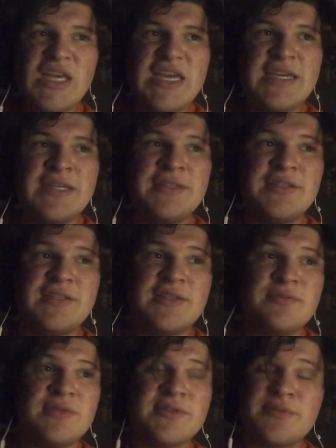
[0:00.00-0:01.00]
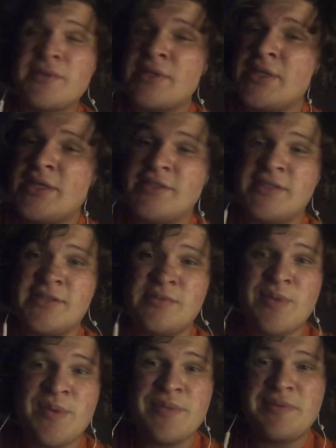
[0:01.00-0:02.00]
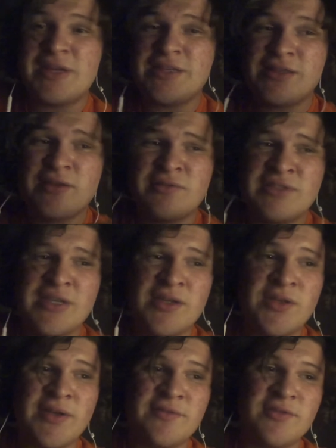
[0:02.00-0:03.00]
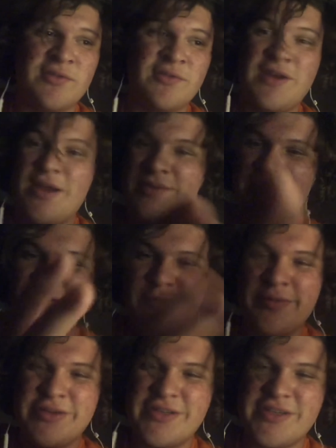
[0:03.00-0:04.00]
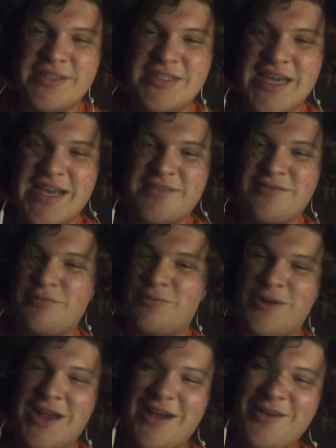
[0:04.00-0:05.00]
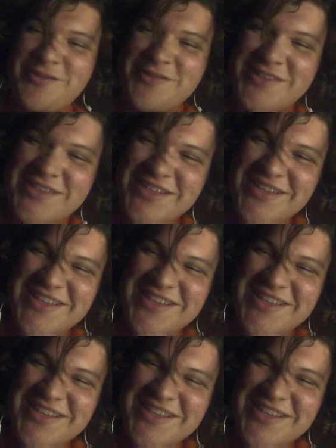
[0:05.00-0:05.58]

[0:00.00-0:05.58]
and it was really nice because we went back to the hotel after grabbing a whole bunch of snacks from Ralph's.